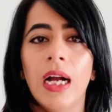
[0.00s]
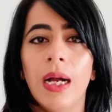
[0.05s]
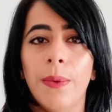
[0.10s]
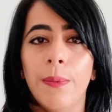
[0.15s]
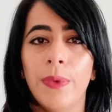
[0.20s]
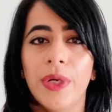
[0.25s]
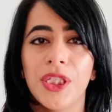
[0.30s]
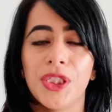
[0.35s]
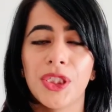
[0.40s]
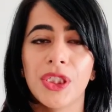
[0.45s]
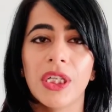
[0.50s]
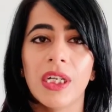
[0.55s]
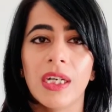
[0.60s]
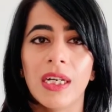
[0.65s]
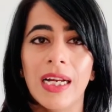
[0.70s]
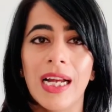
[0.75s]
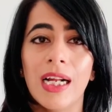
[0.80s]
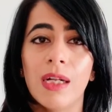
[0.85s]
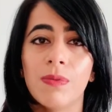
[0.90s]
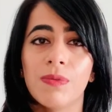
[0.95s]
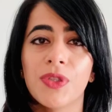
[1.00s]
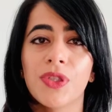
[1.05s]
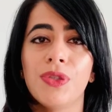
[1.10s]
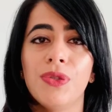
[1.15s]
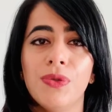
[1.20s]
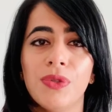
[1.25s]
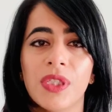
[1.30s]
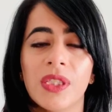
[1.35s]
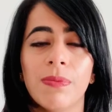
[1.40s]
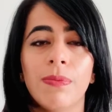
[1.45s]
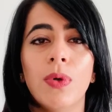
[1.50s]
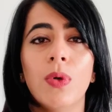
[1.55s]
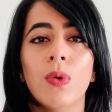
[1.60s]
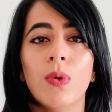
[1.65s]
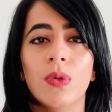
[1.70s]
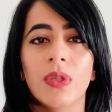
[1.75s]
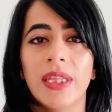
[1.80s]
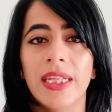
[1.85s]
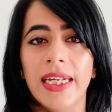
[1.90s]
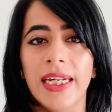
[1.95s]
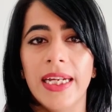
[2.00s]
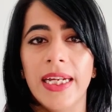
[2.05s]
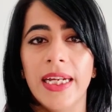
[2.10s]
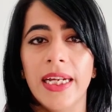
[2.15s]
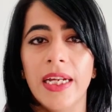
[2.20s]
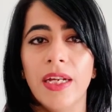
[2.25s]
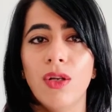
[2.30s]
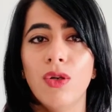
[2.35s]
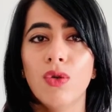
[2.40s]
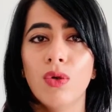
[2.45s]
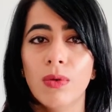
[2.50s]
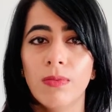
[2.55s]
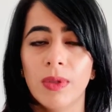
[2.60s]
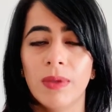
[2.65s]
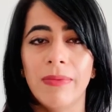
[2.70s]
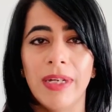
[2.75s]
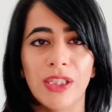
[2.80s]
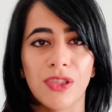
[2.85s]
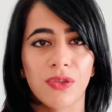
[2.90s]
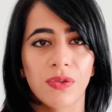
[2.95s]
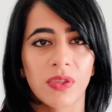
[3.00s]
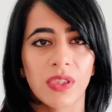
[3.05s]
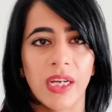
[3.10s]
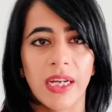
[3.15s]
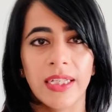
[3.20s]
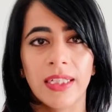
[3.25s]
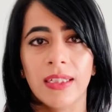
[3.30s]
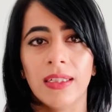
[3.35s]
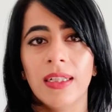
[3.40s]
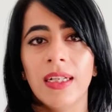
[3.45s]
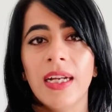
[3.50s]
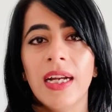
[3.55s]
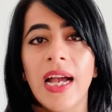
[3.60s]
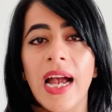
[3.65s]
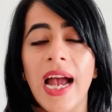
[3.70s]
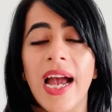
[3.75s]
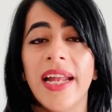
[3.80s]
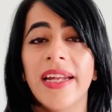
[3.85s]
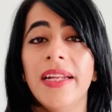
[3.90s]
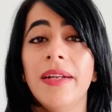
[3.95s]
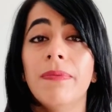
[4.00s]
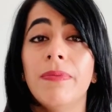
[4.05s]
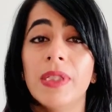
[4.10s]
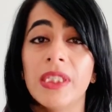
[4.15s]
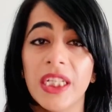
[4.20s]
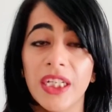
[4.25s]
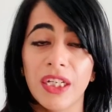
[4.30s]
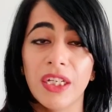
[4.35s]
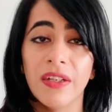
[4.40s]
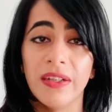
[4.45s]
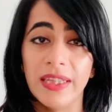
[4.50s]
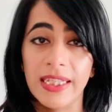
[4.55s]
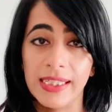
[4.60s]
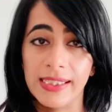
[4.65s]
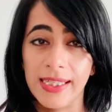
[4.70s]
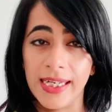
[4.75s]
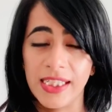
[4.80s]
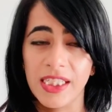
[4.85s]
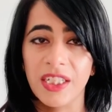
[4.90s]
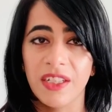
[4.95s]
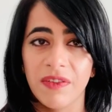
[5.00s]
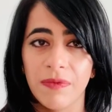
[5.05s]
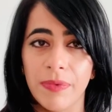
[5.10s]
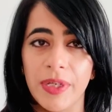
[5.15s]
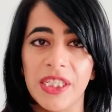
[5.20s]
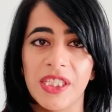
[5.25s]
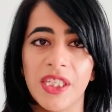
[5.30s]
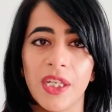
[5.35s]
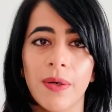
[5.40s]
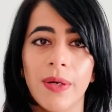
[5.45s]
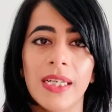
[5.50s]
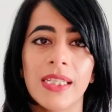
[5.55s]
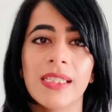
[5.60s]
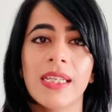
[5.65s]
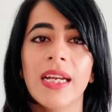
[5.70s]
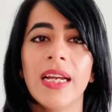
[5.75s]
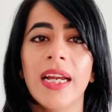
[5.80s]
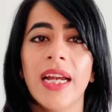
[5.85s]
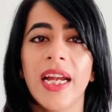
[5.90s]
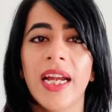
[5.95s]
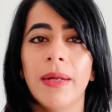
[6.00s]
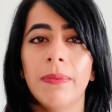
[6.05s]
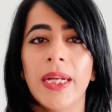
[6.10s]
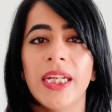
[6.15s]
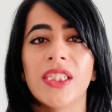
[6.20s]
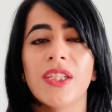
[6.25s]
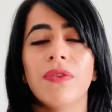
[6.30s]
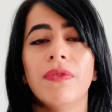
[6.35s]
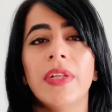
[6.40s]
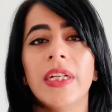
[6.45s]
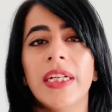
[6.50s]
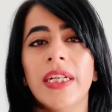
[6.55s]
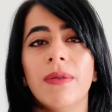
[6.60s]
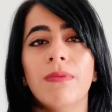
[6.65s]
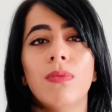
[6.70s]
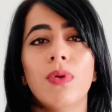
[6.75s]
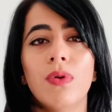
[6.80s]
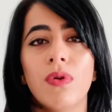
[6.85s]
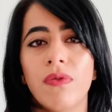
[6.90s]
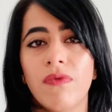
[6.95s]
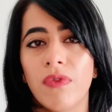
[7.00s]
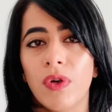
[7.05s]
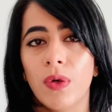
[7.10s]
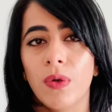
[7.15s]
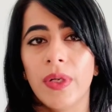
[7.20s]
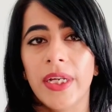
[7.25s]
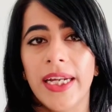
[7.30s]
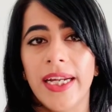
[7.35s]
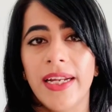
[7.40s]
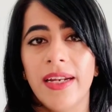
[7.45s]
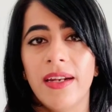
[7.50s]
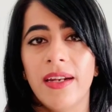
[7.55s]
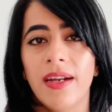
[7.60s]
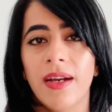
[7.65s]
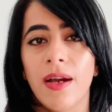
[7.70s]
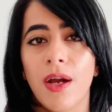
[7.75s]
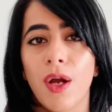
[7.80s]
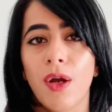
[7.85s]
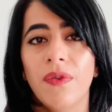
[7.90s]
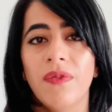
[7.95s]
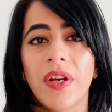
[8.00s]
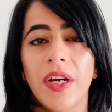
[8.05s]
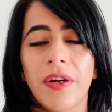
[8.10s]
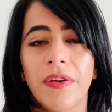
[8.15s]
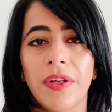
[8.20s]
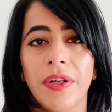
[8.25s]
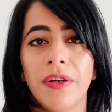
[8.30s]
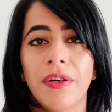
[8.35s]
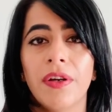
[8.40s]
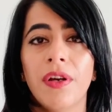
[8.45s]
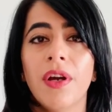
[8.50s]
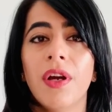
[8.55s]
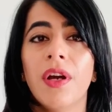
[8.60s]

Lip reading: which helps to support the normal menstrual cycle, and in particular in this setting of PCOS, it plays a really important role in ovarian